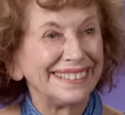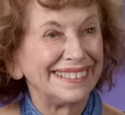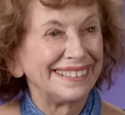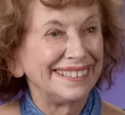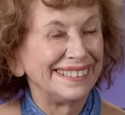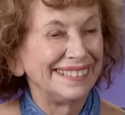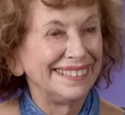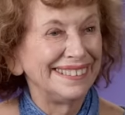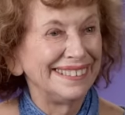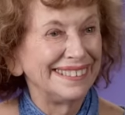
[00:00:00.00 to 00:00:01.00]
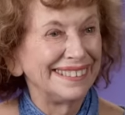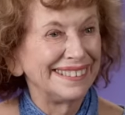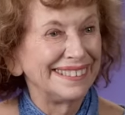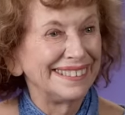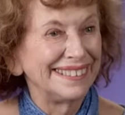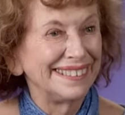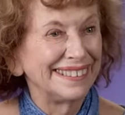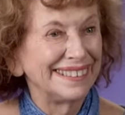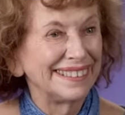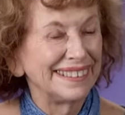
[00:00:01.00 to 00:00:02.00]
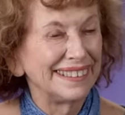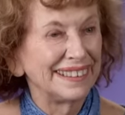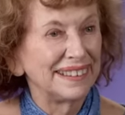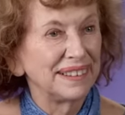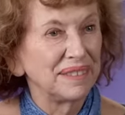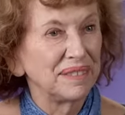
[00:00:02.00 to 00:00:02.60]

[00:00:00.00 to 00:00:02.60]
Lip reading: (silent)